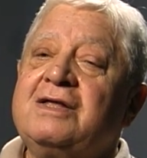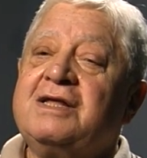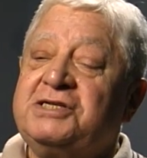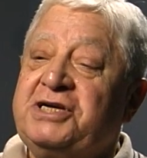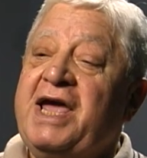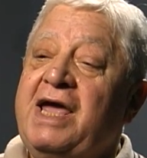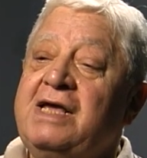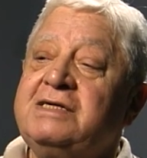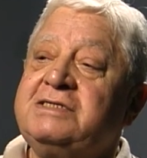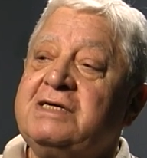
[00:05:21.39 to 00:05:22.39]

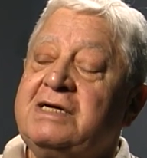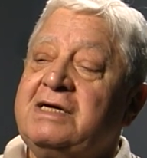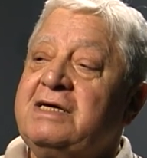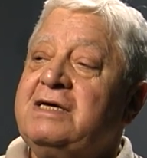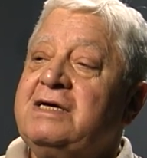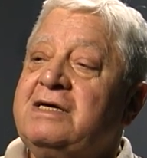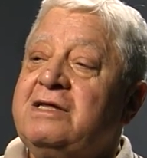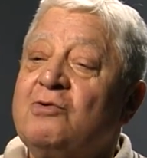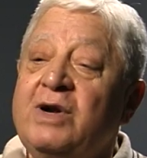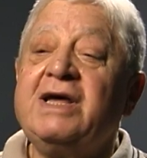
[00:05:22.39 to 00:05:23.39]
change,
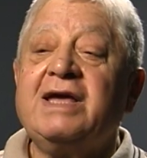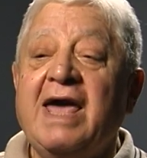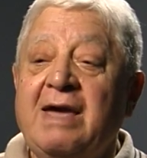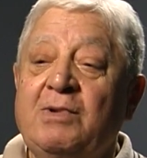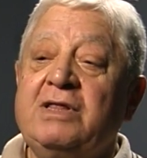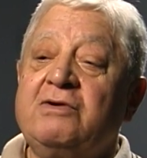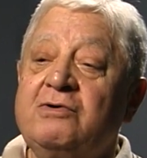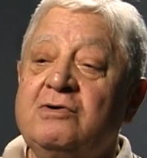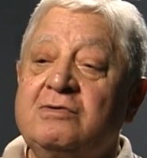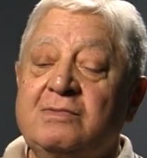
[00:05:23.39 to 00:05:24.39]
the winner came in the
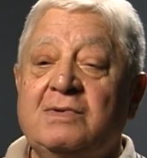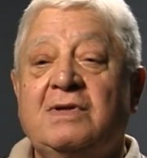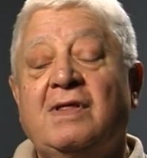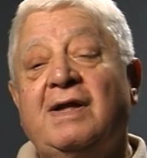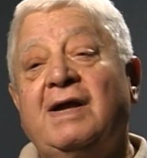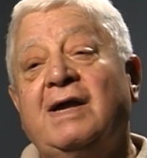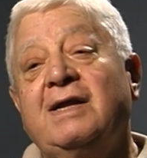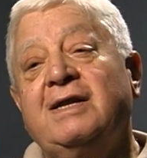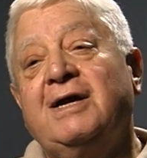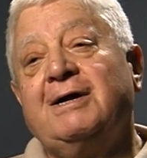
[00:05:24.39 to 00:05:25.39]
room,
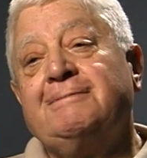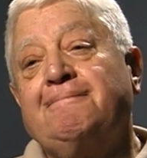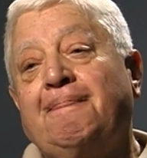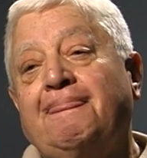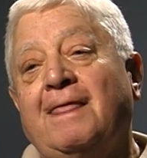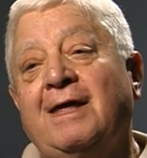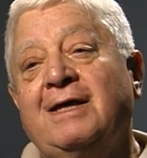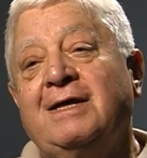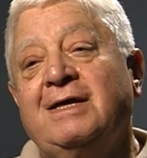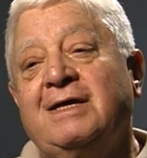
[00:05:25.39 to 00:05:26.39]
and
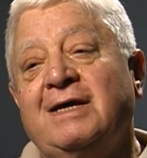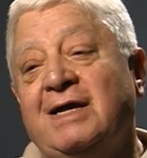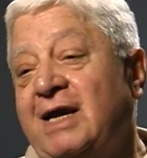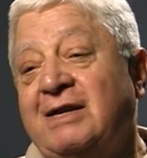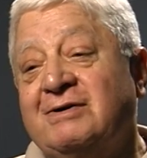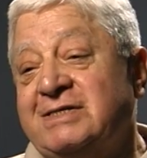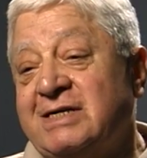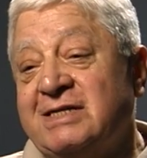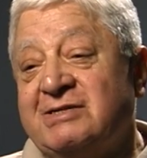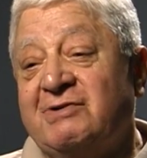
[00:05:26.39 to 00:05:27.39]
I know he's
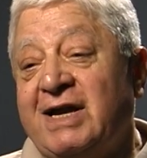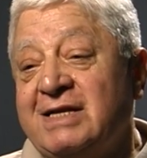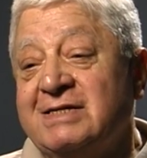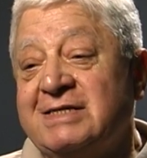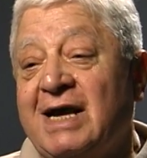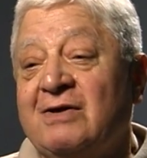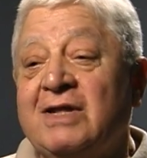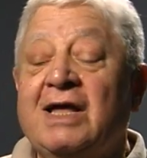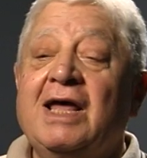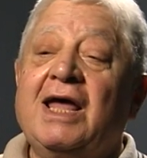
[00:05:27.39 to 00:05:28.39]
going to strike this out.
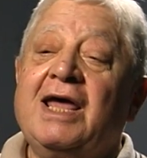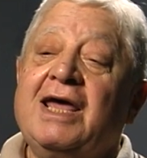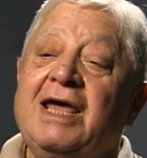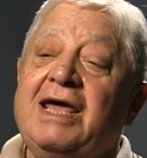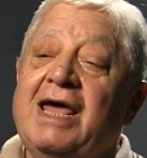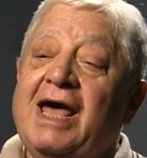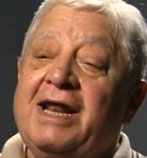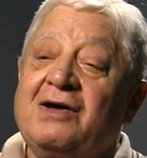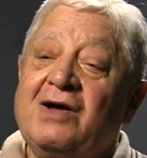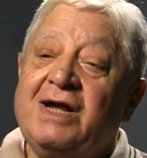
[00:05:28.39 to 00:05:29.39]
He had
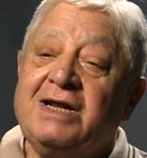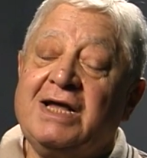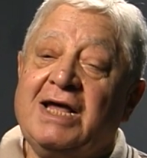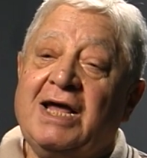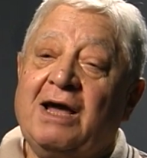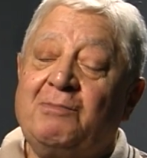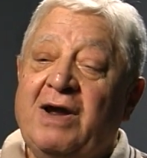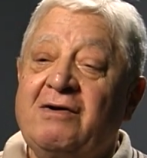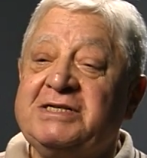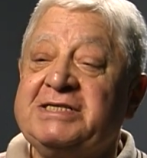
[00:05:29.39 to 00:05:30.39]
on a
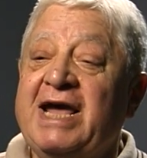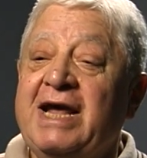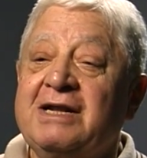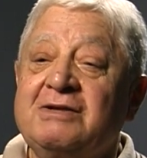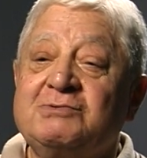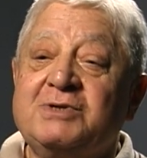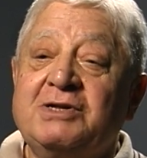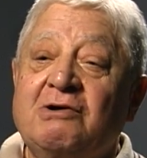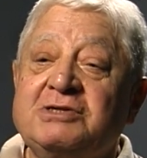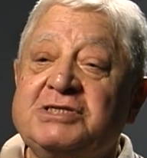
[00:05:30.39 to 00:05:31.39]
pair of sandals with
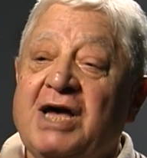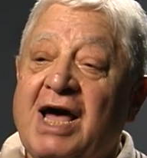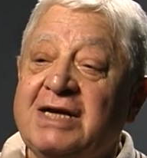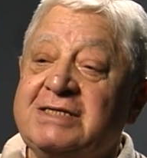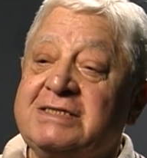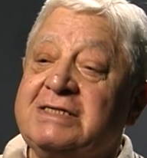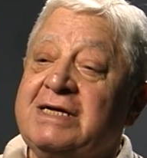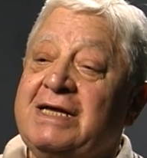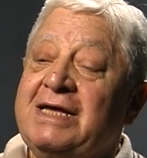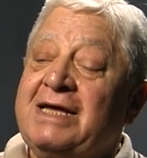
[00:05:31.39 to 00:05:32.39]
no socks,
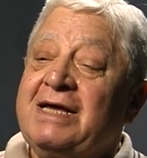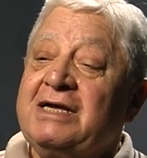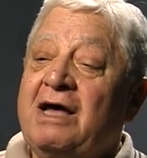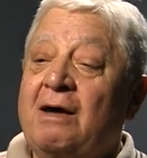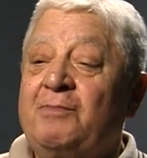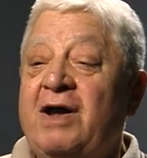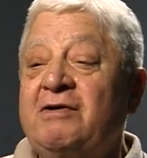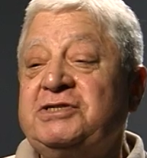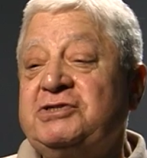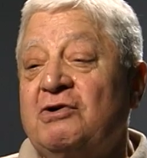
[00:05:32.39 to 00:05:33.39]
a pair
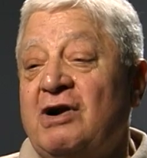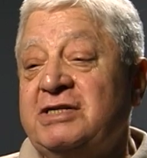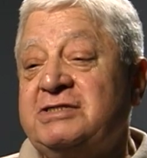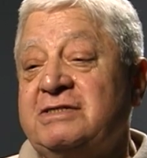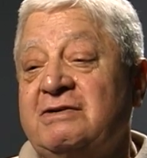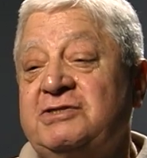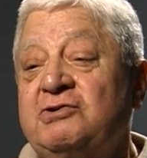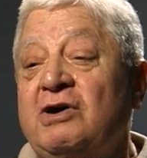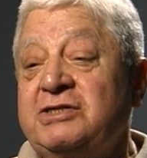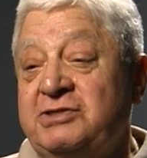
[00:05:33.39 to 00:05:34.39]
of shorts,
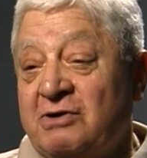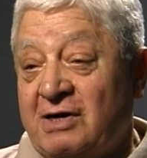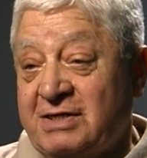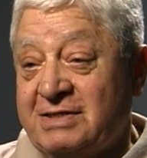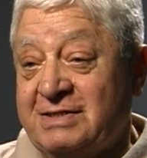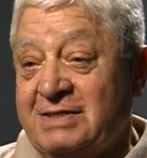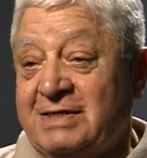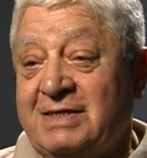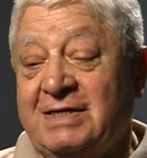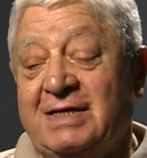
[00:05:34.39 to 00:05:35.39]
short shorts.
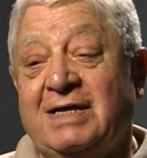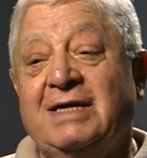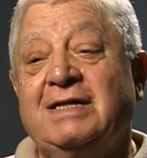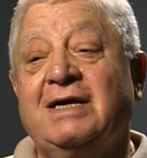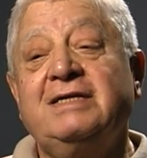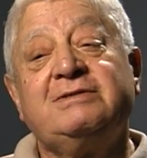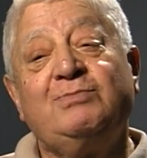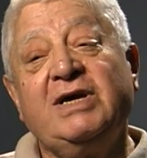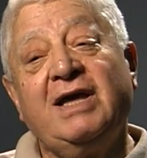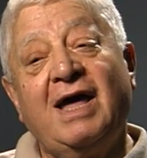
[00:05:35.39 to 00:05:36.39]
Now he's a
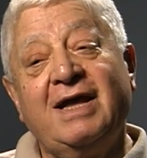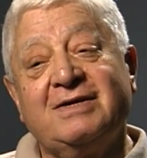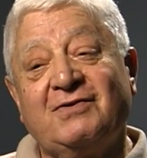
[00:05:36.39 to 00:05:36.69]
big guy,